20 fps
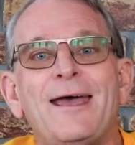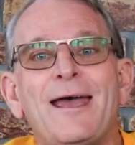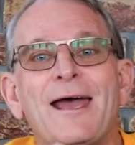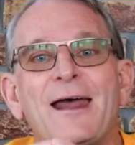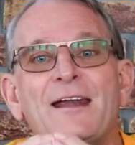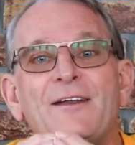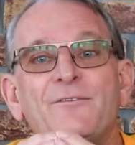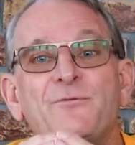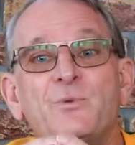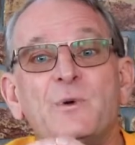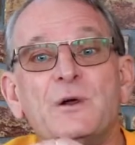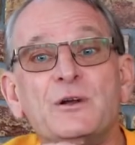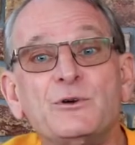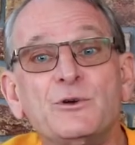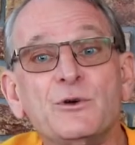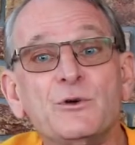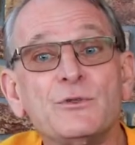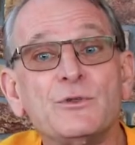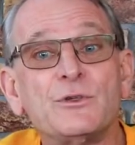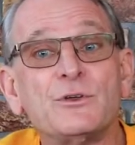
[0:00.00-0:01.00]
And if we
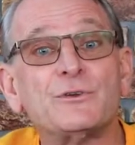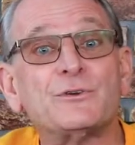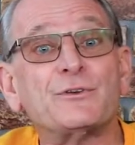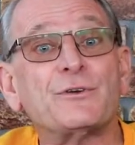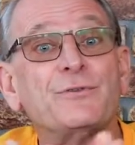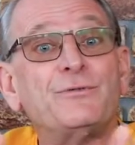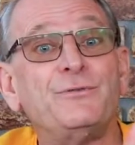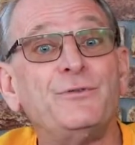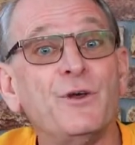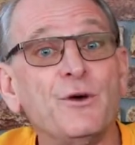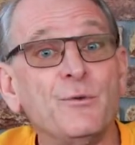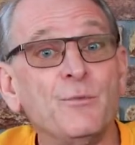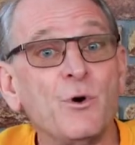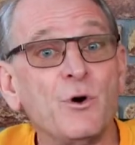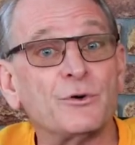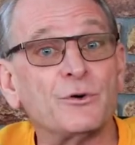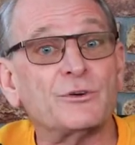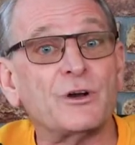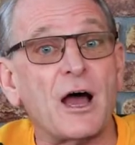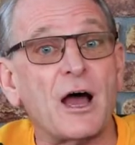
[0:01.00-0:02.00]
do this a few
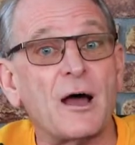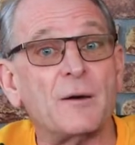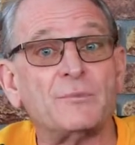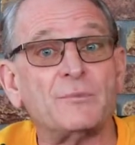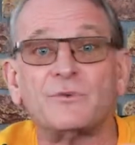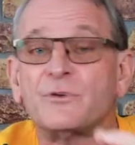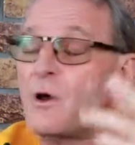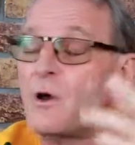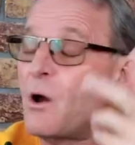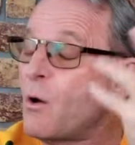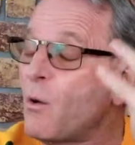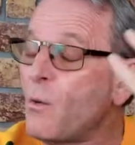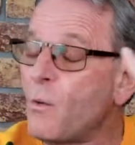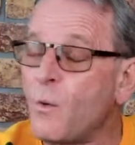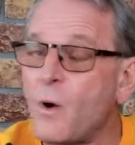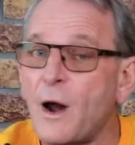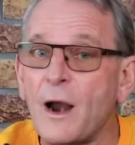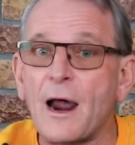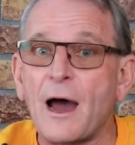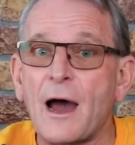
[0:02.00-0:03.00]
more times,
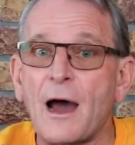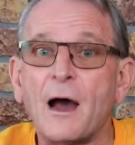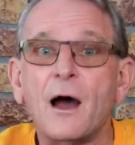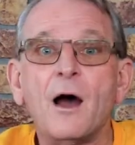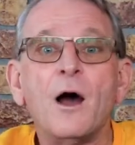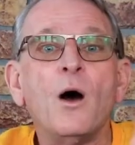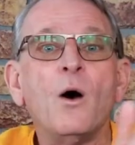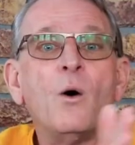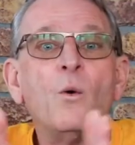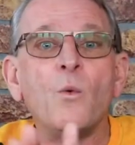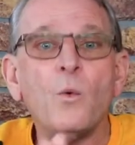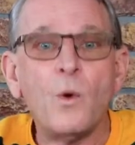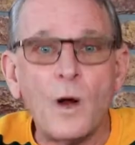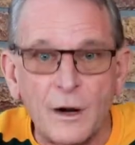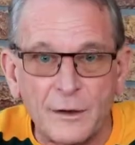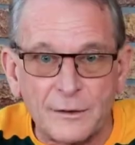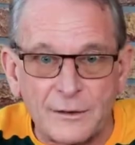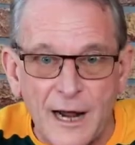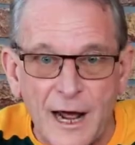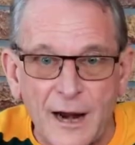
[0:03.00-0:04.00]
voila,
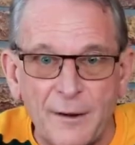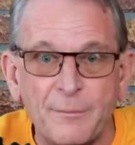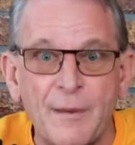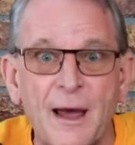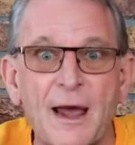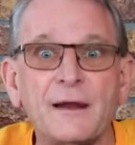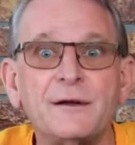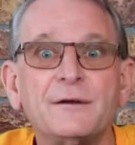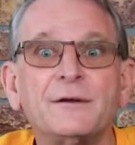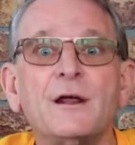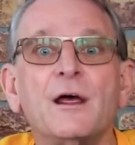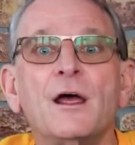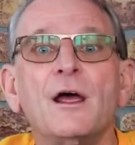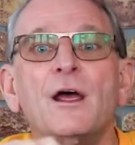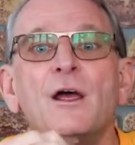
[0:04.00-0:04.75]
well done, mate.